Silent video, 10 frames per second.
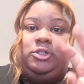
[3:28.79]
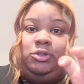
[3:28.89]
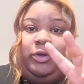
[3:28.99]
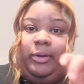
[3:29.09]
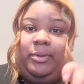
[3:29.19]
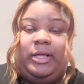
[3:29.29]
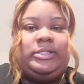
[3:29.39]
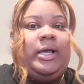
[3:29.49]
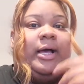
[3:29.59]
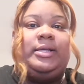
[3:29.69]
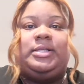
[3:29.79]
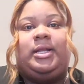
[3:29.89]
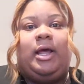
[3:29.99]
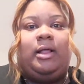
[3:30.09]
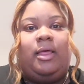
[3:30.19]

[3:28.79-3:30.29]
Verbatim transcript: junior plus size and not